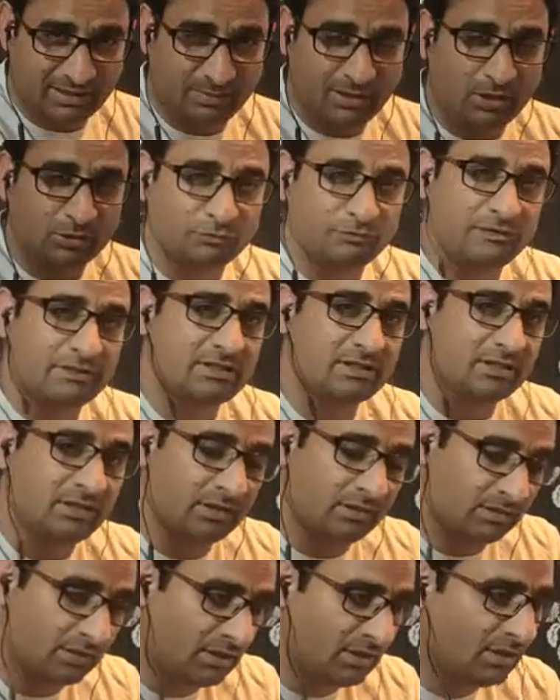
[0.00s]
about
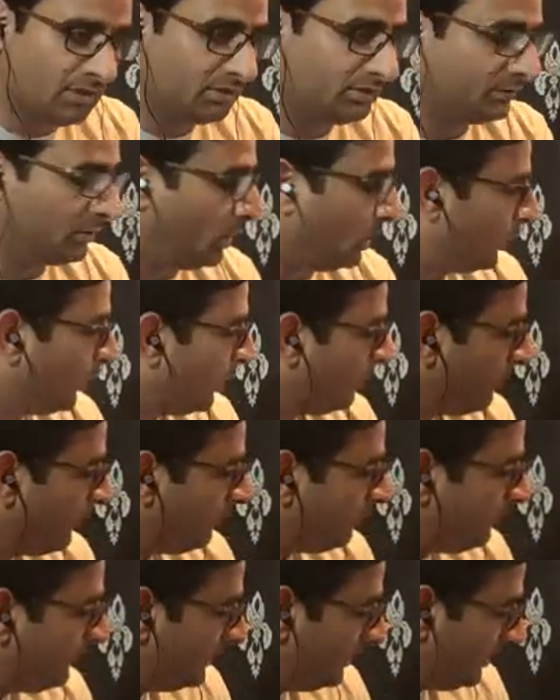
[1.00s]
visiting the home
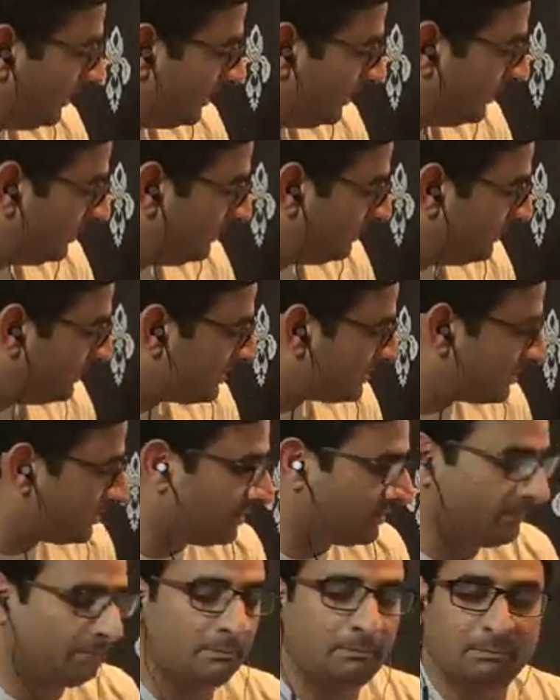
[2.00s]
of
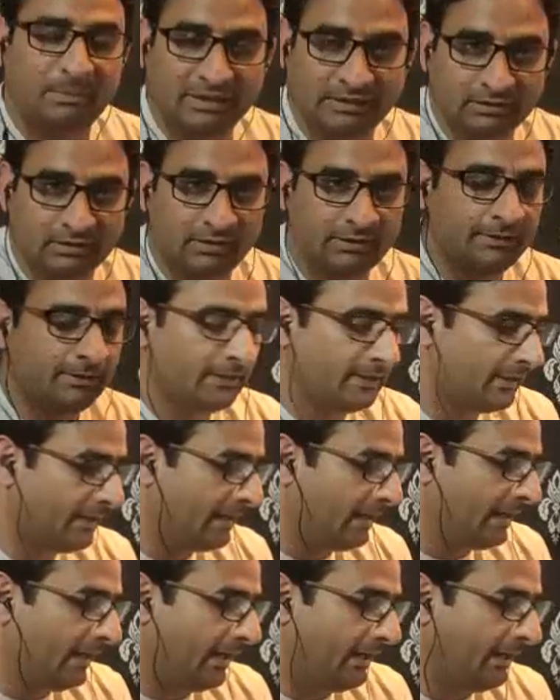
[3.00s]
Mr. Bingley.
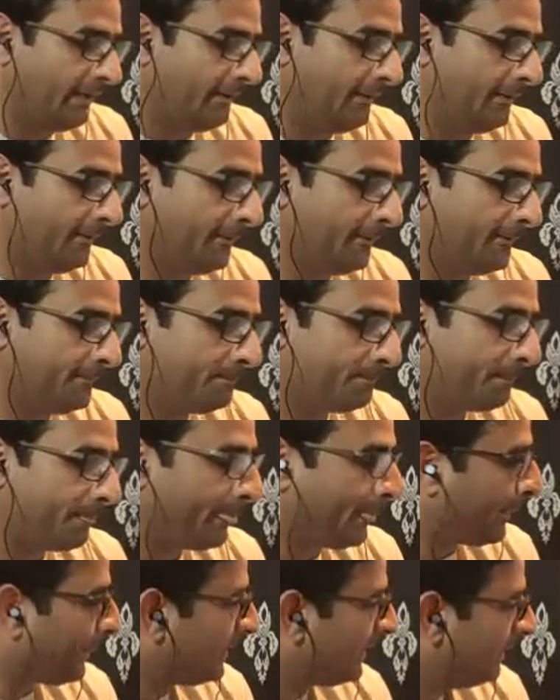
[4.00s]
And
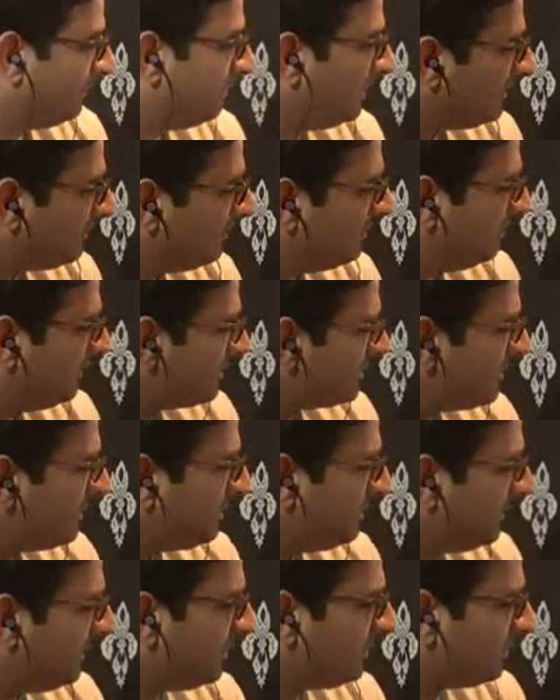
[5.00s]
but Mr.
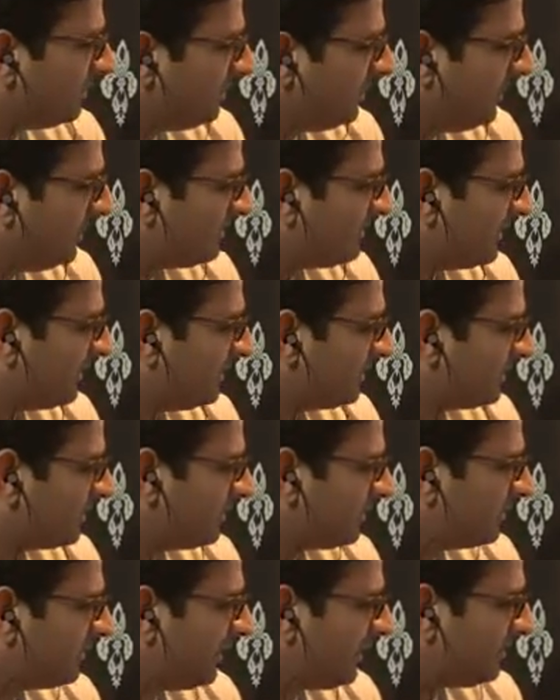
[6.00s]
Bennet tells
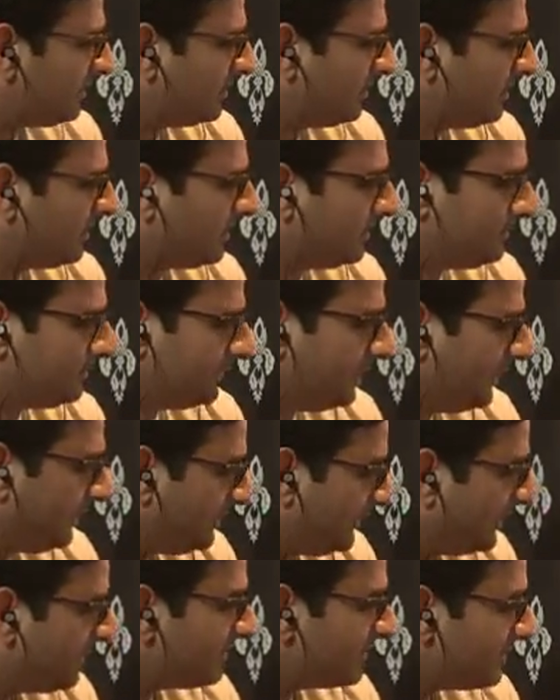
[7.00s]

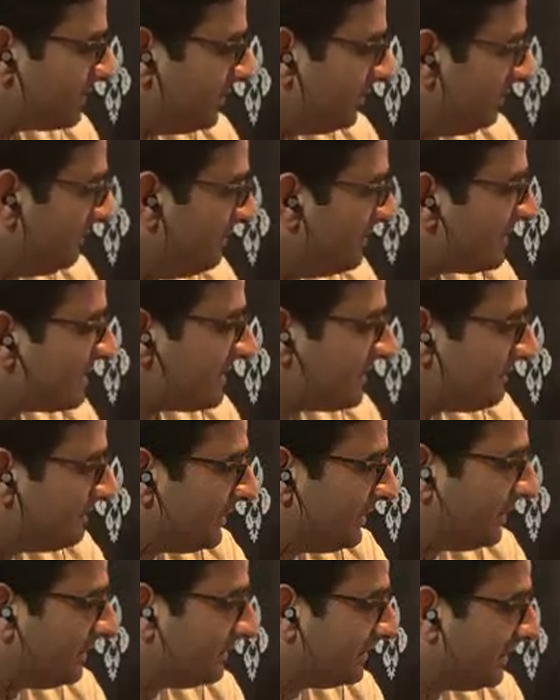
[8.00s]
Mrs.
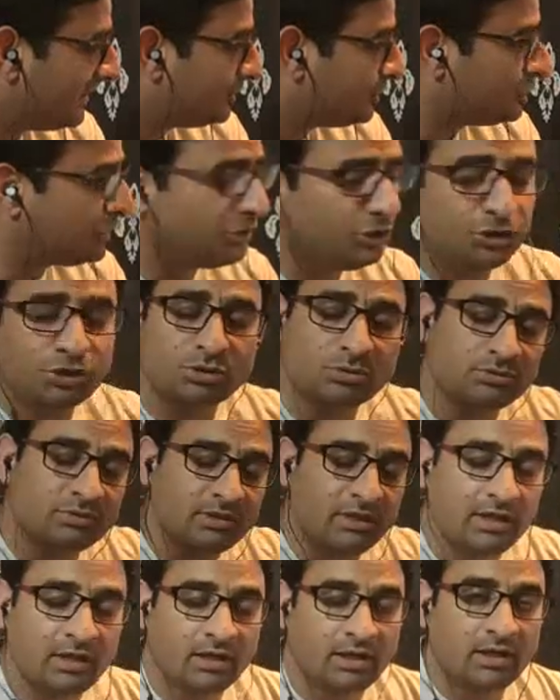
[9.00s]
Bennet that she should
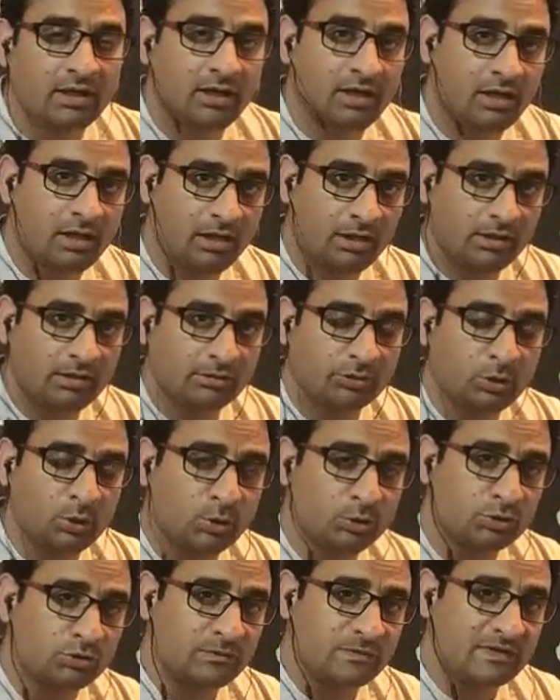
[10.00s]

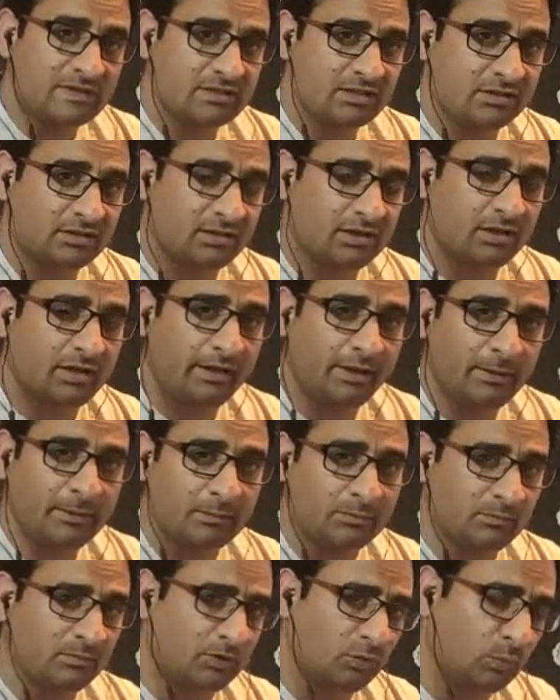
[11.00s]
go to visit
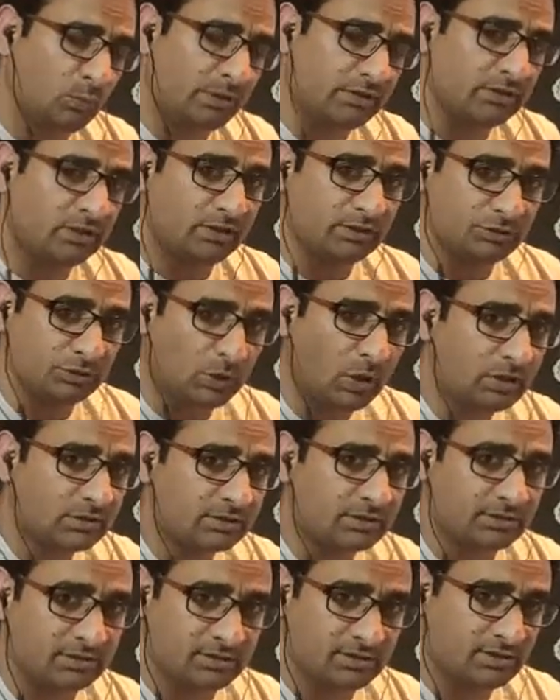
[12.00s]
him with her
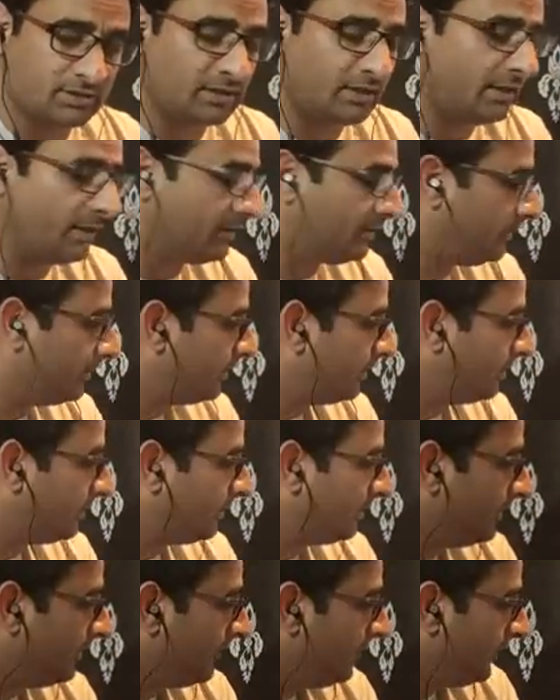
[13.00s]
daughters, and
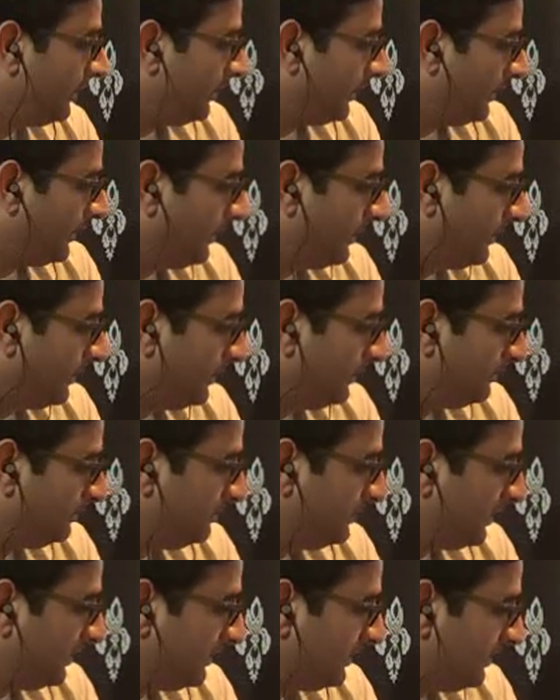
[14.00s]

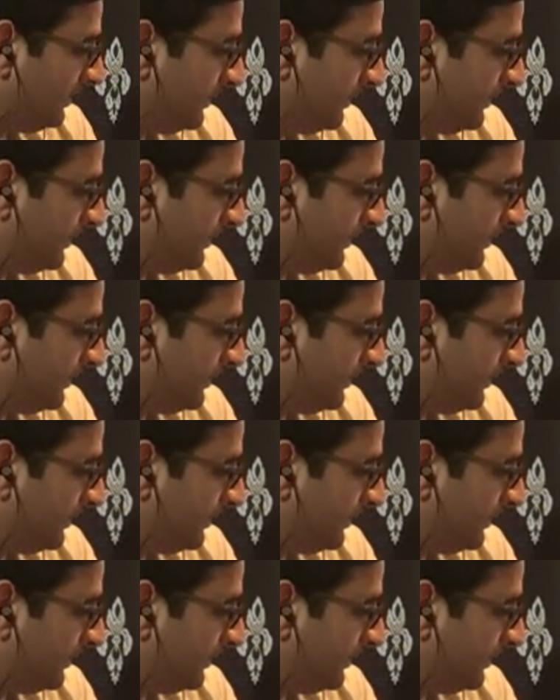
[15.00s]
but